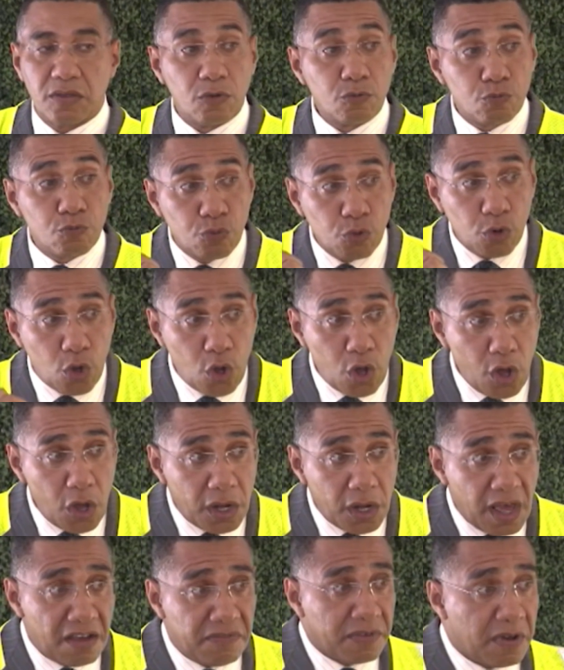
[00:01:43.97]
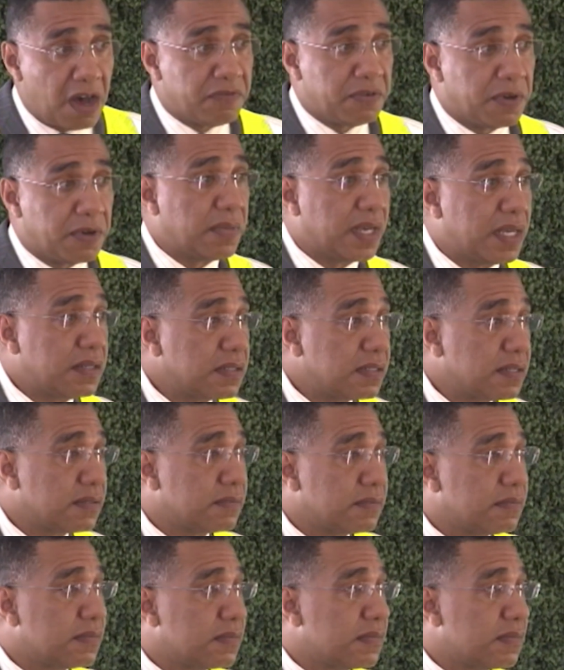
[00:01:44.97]
The role of government
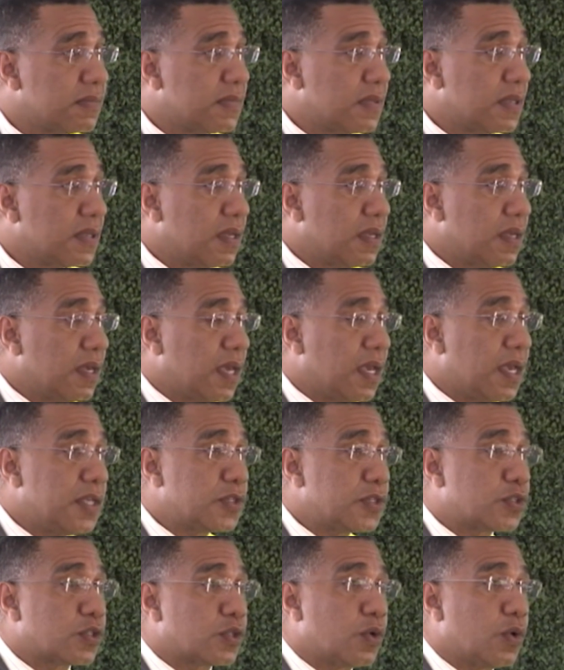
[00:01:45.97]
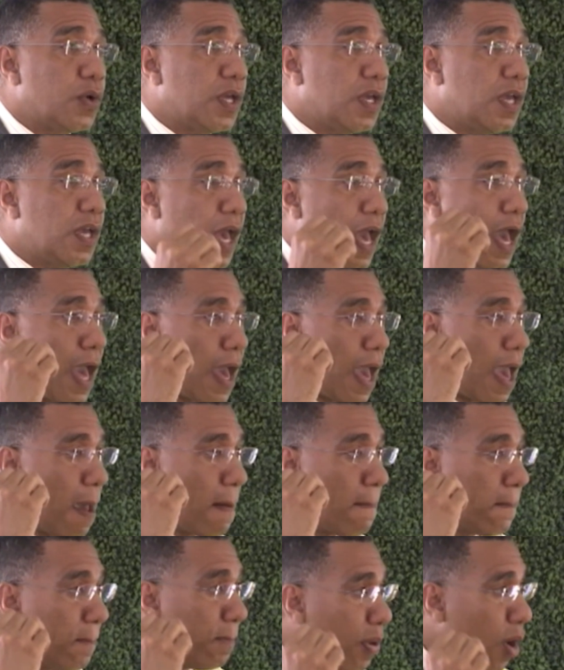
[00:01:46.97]
is to
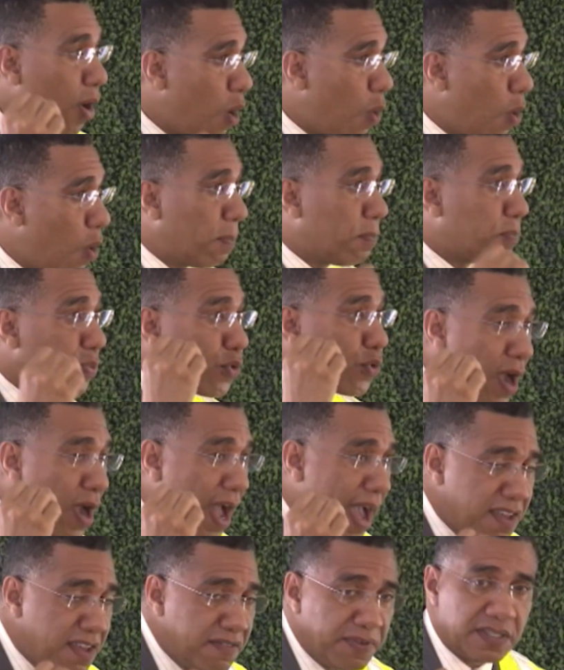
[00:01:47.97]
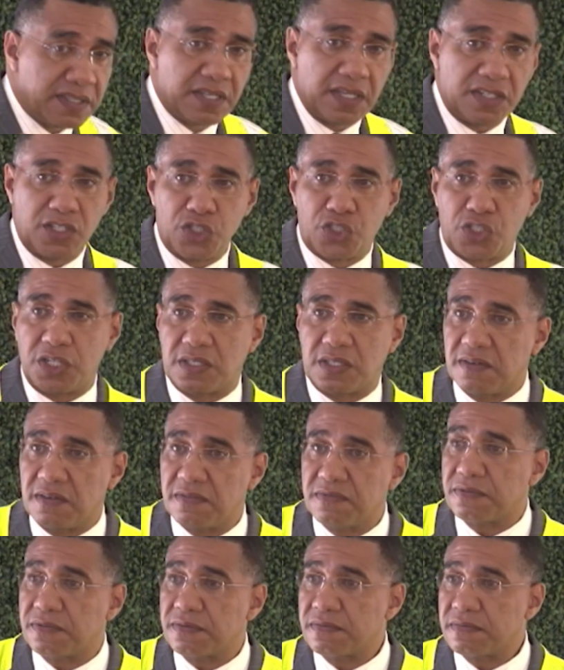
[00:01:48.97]
empower private initiative.